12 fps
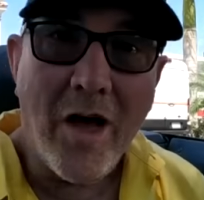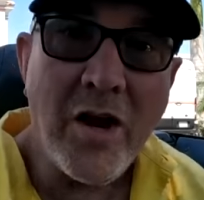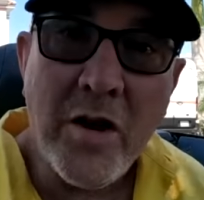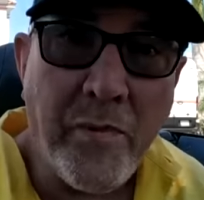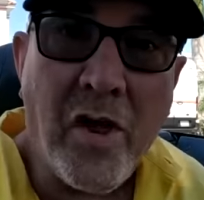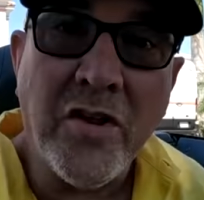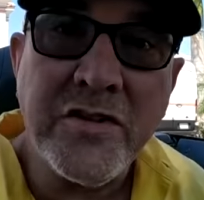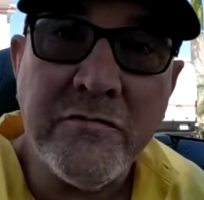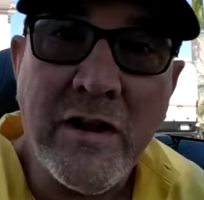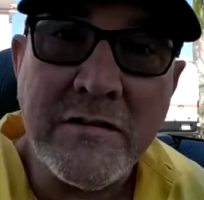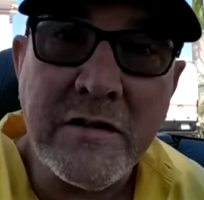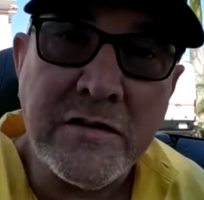gonna polish the
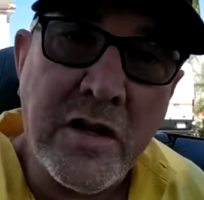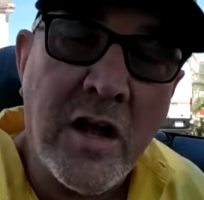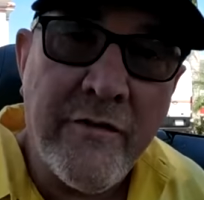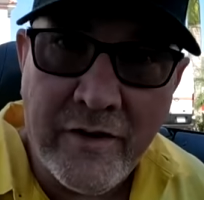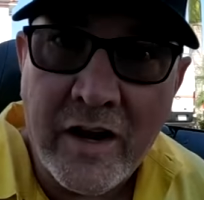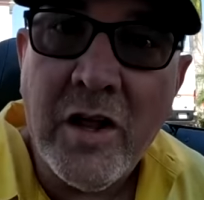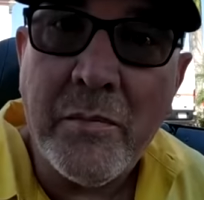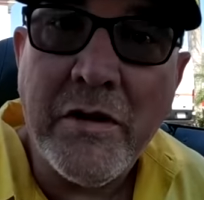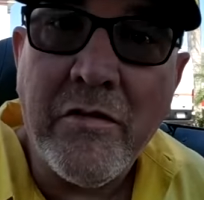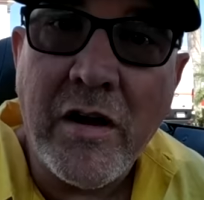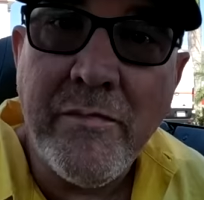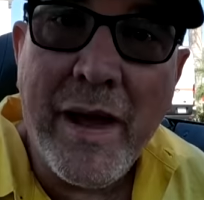rest of this off and I'll be
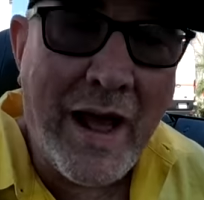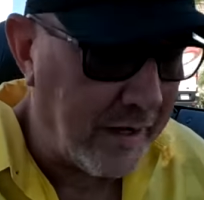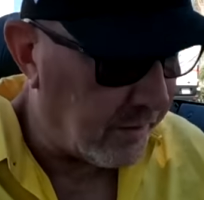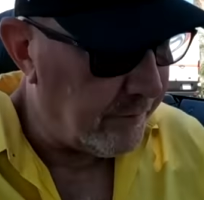right back.